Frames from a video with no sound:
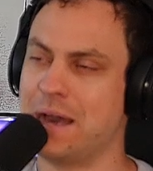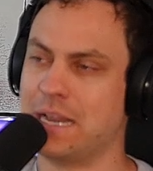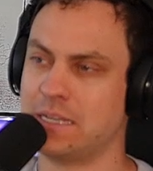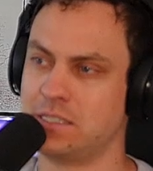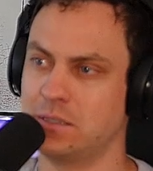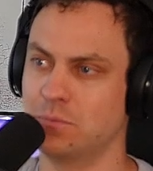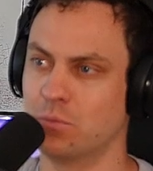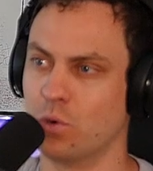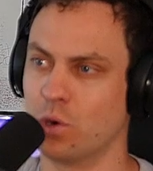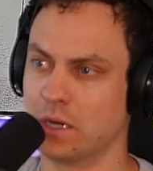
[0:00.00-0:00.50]

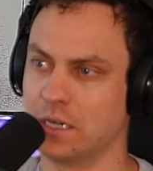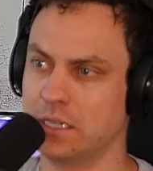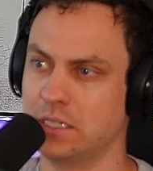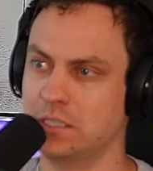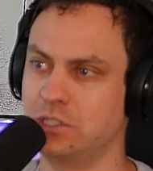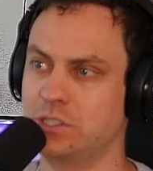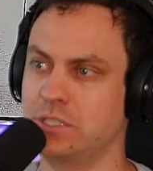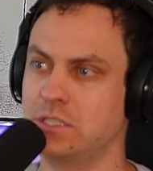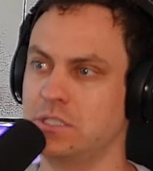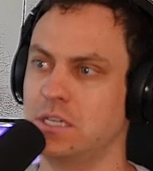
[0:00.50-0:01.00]
Madison
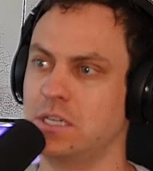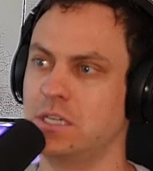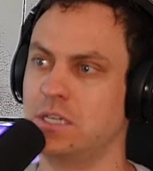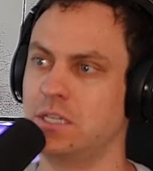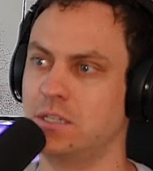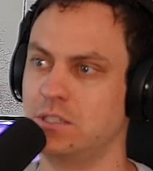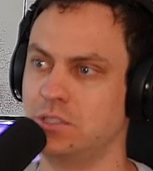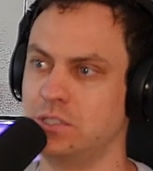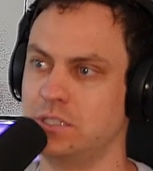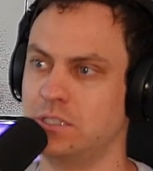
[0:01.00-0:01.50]
Morgan. She's
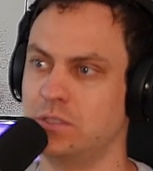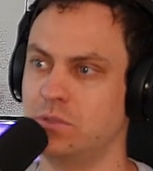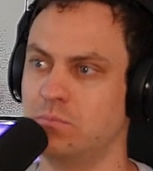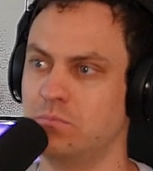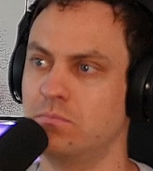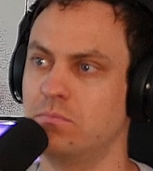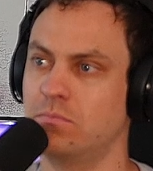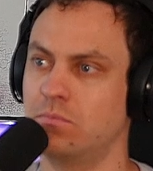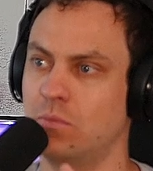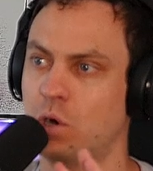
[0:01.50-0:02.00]
okay. A, she's
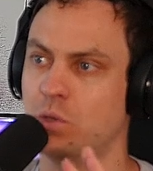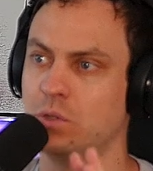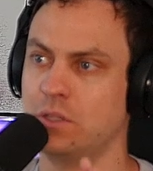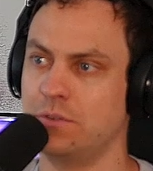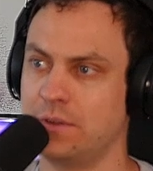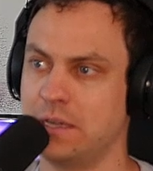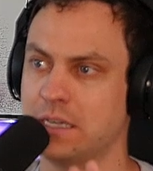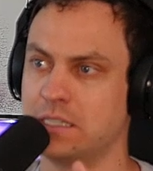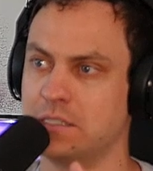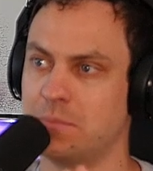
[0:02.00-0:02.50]
an
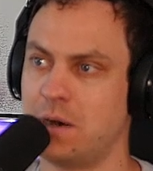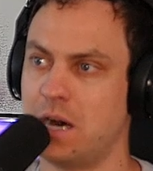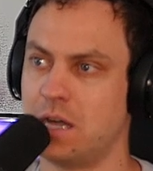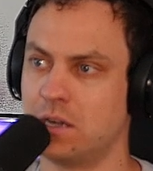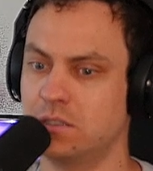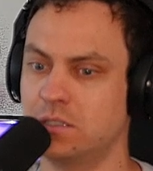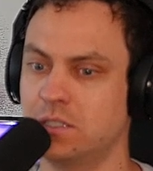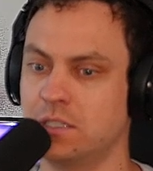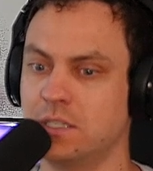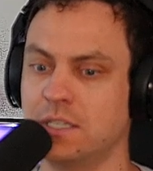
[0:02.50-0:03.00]
OnlyFans
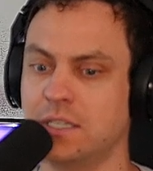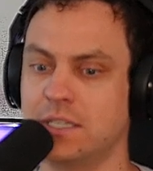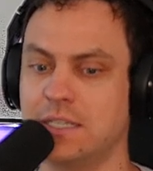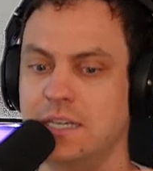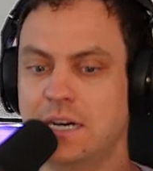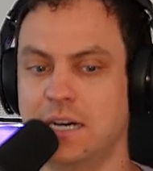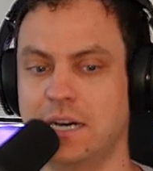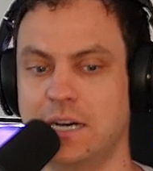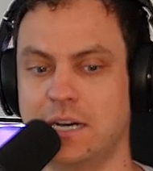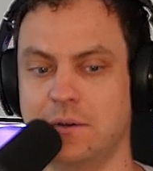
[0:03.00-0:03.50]
model.
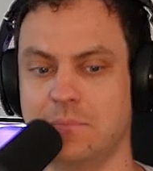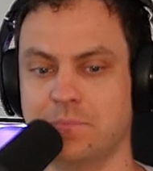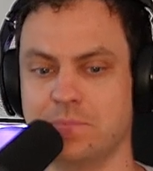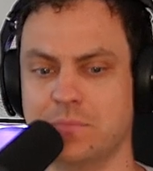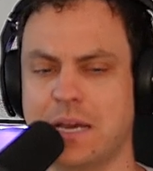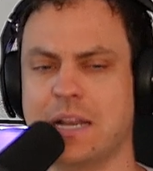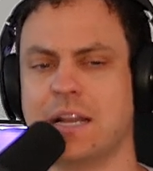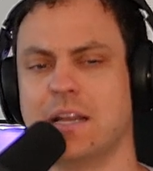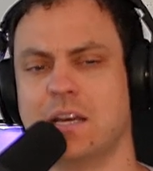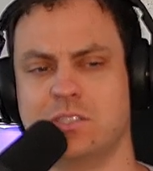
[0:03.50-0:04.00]
Um,
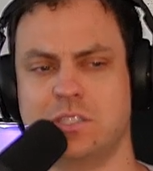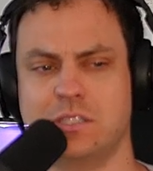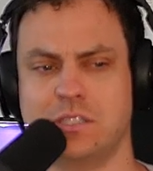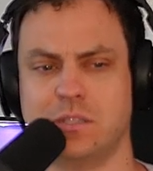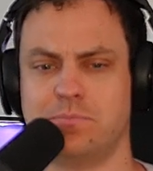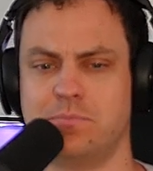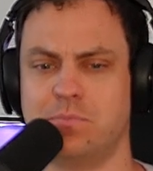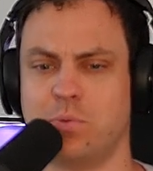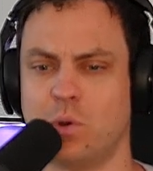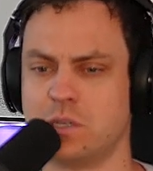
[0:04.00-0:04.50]
and uh, she's
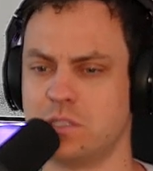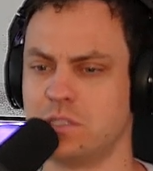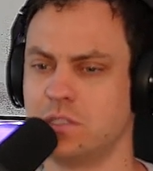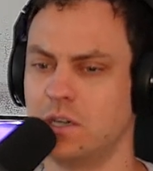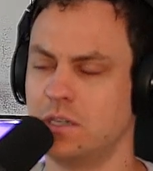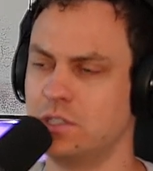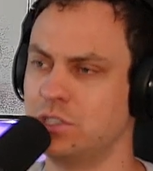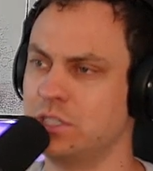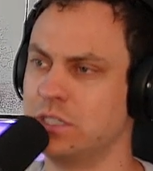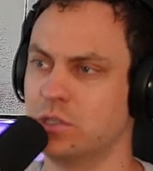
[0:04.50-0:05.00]
a porn
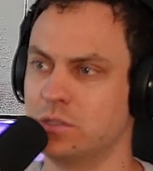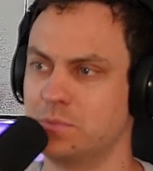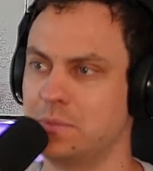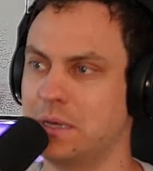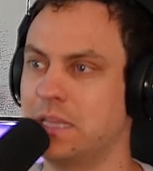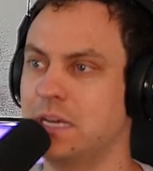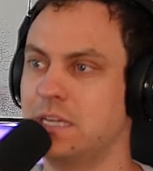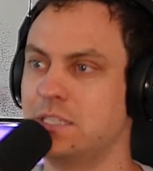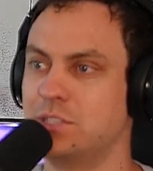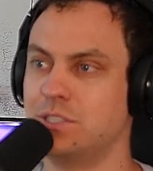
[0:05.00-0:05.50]
star. She goes
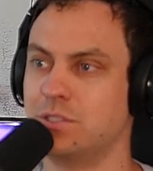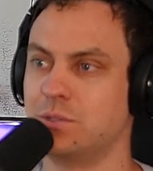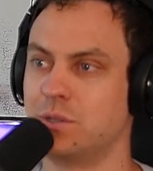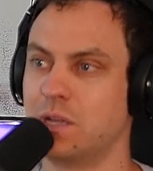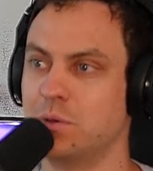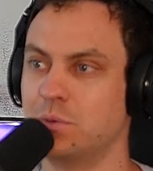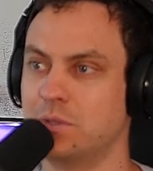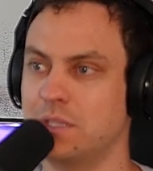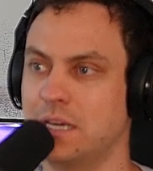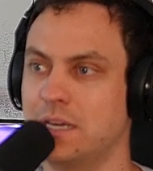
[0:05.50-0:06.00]
by that. She's
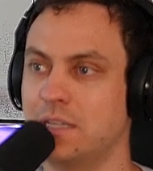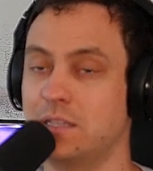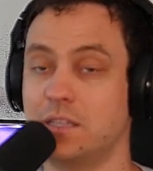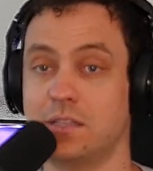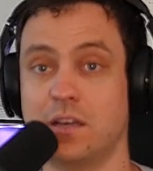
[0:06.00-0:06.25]
okay with that.